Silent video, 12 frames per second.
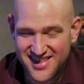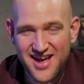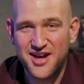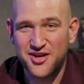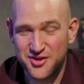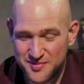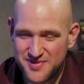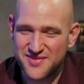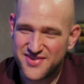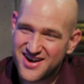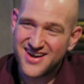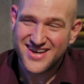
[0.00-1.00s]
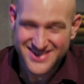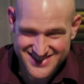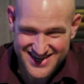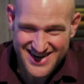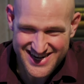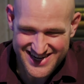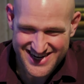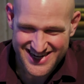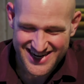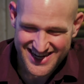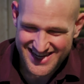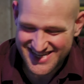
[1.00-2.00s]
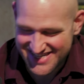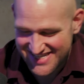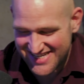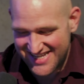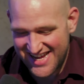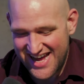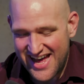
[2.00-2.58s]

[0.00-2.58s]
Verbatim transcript: that could be very exciting. Sure, yeah,